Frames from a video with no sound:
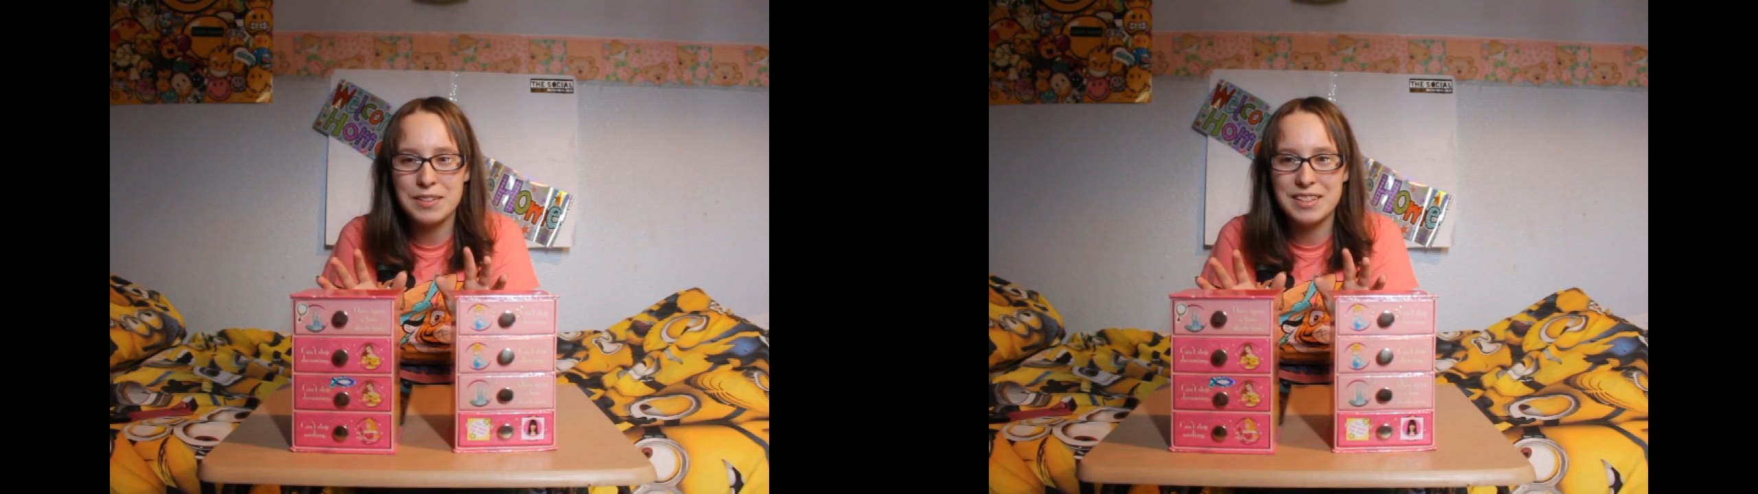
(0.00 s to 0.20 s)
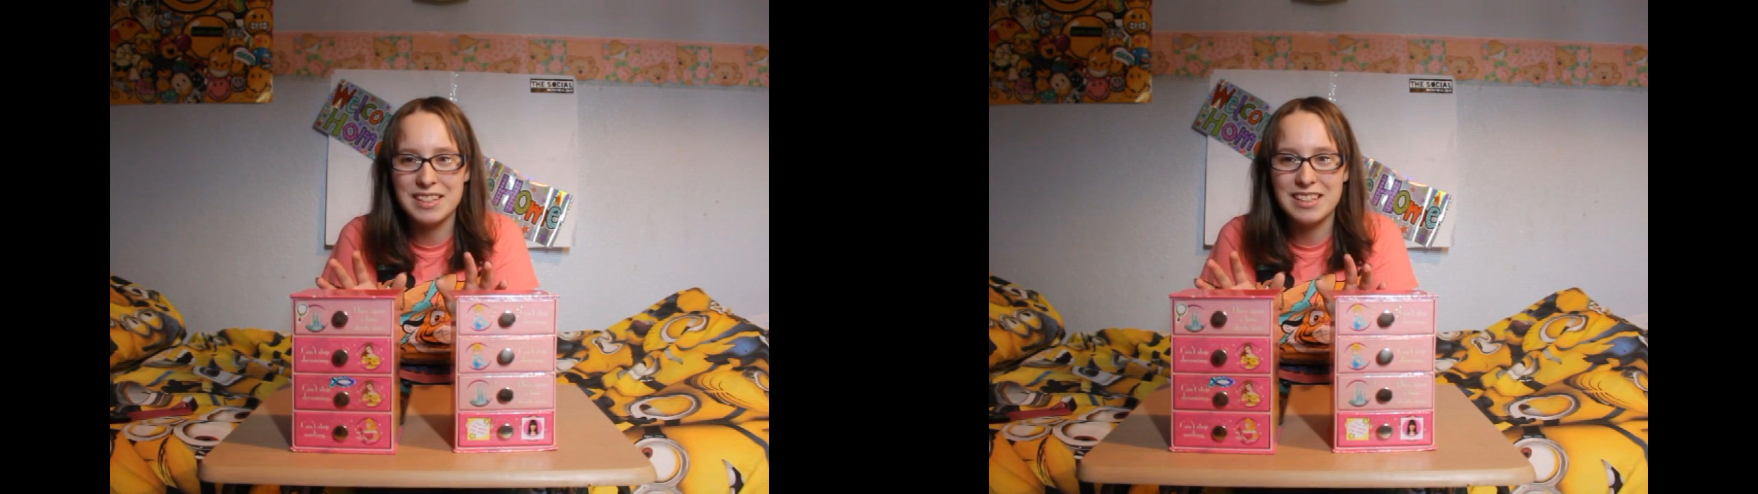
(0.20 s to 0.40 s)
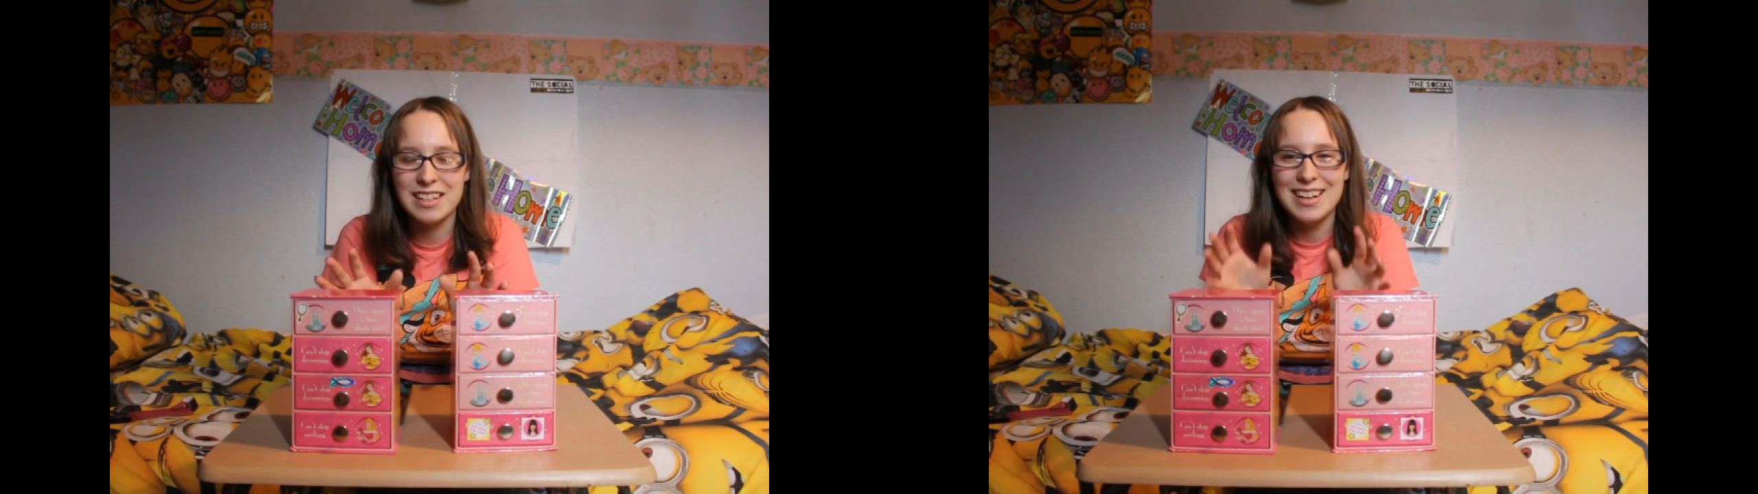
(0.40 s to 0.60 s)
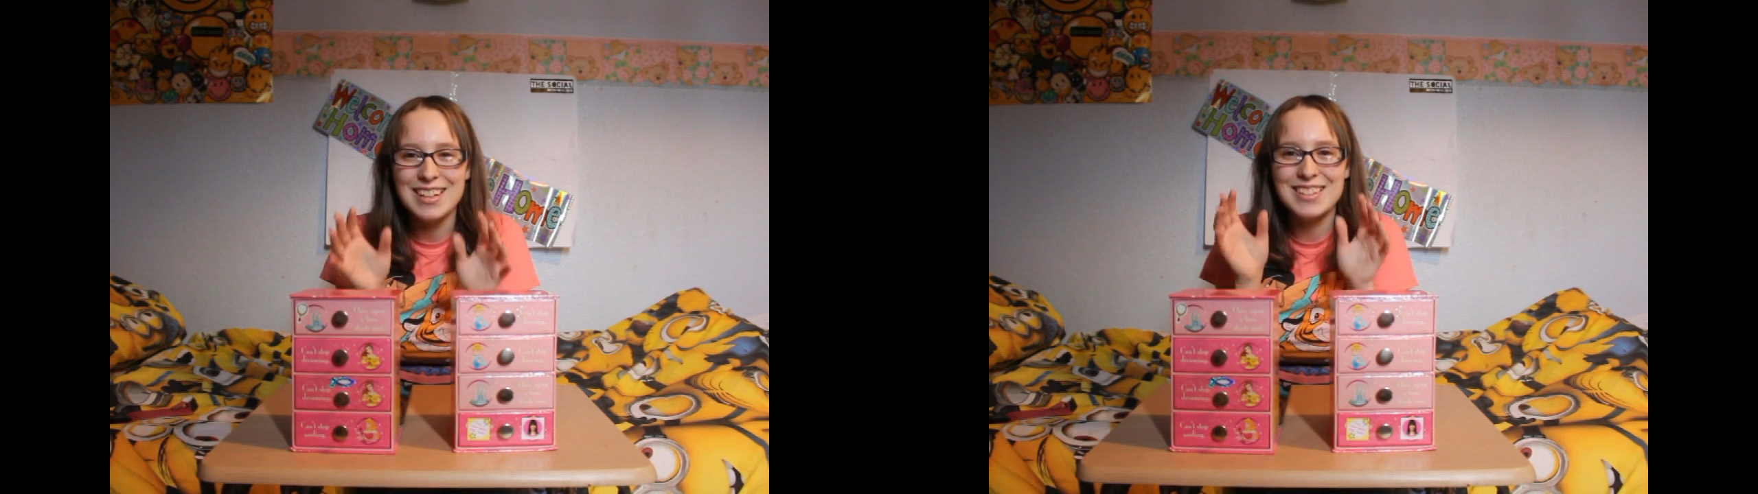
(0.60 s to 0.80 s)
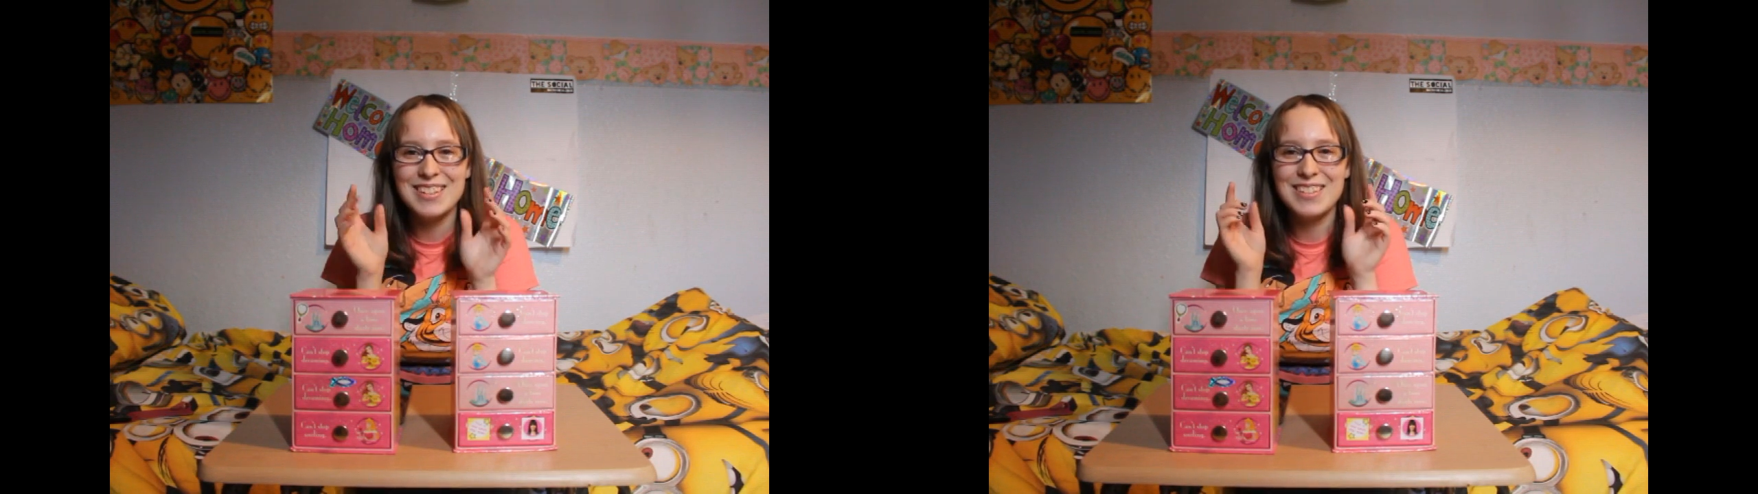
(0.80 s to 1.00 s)
in these boxes.
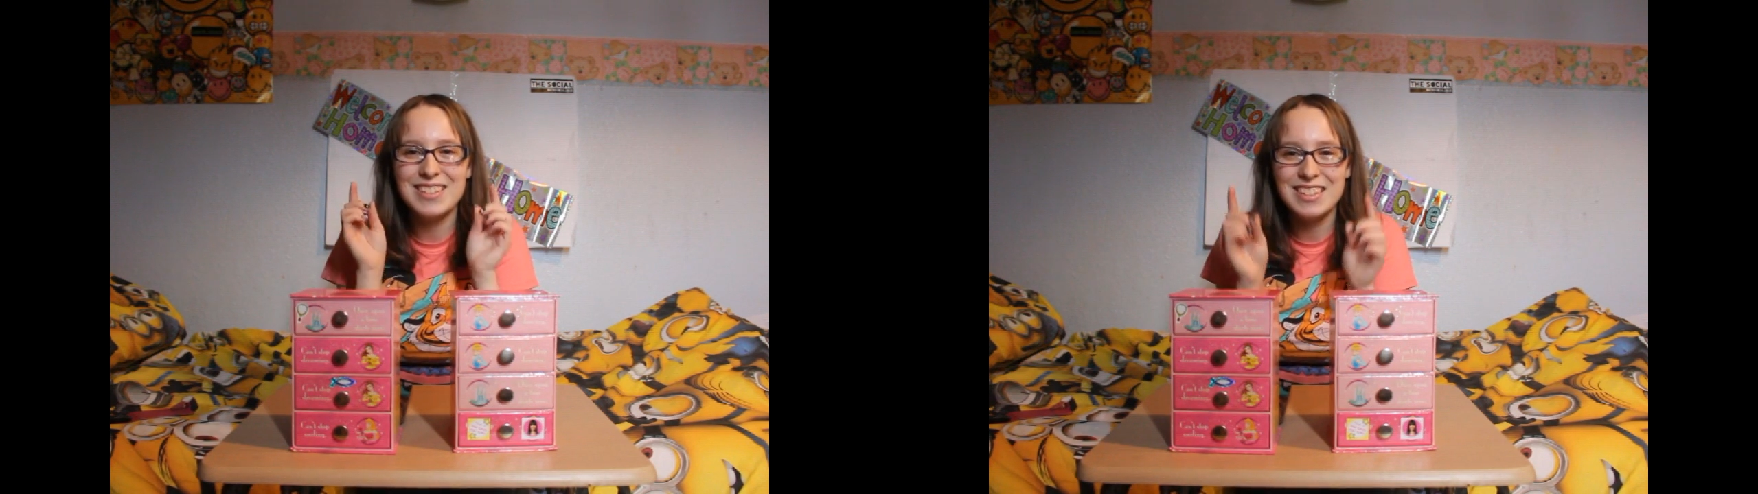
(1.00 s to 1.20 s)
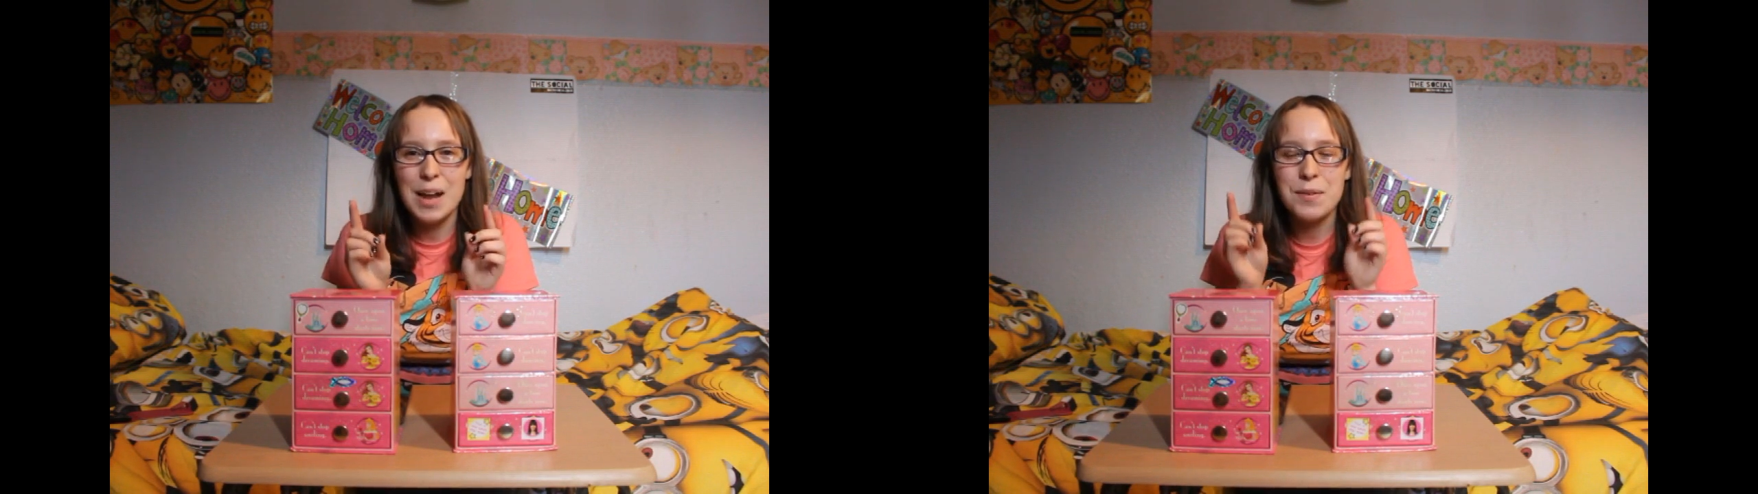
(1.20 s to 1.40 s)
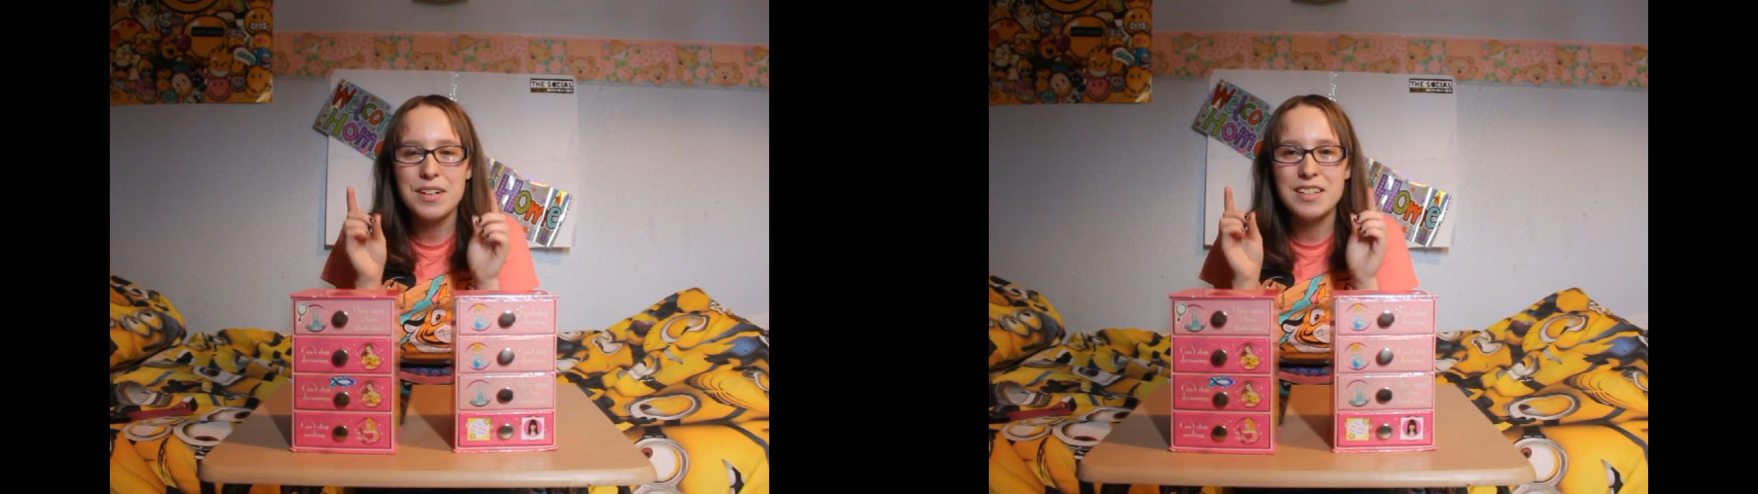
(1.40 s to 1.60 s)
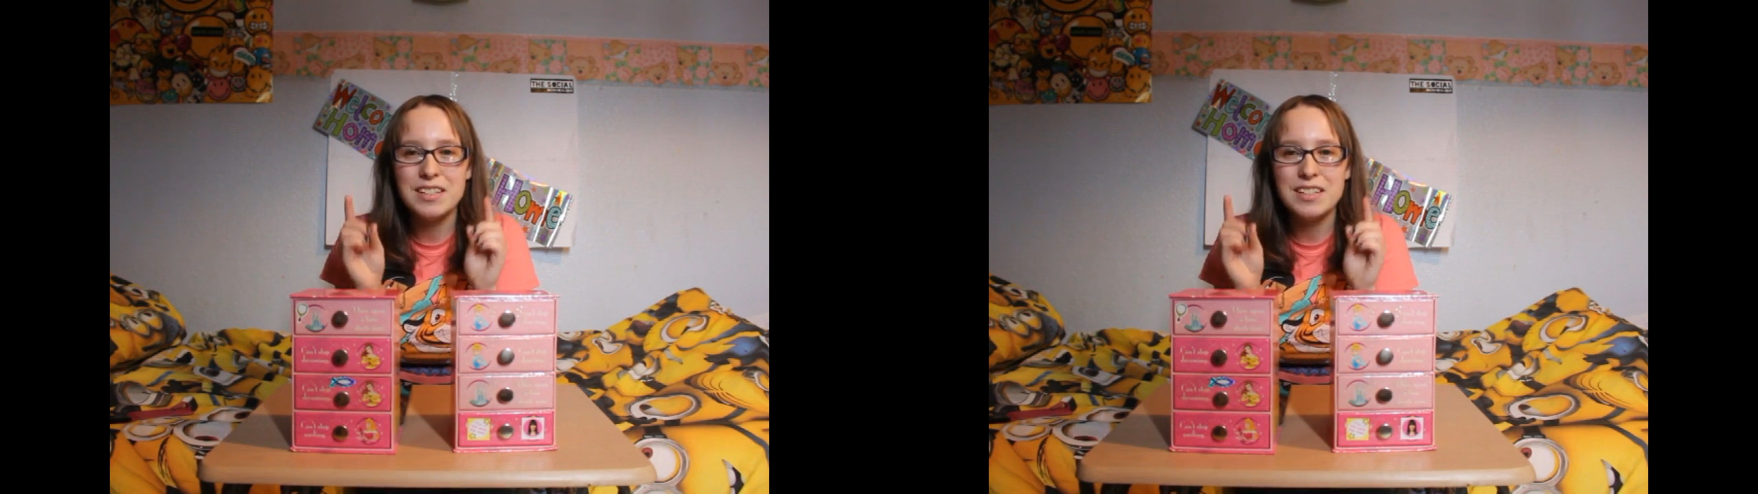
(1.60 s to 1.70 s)
So today we're